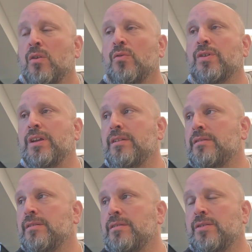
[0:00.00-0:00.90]
Well,
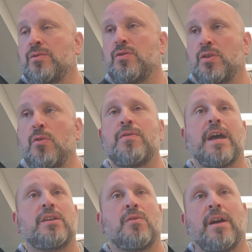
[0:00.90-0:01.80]
to do
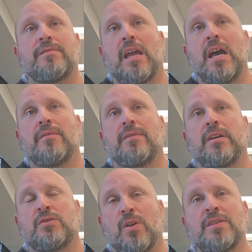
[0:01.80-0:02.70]
that, you have to have
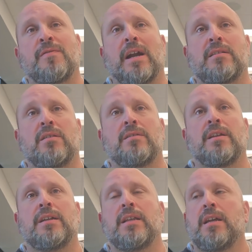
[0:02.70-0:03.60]
a trust factor
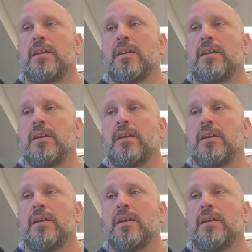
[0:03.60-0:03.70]
that,